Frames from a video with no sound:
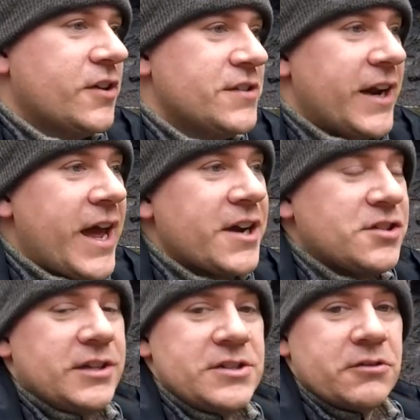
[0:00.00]
it
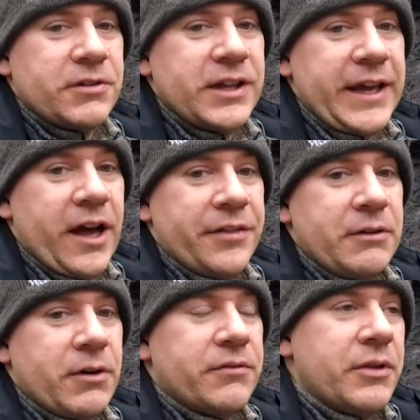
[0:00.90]
actually is a really healthy
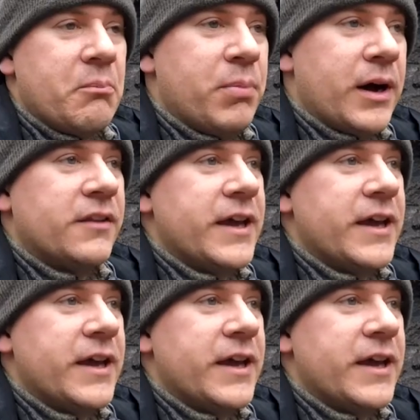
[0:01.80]
river the bug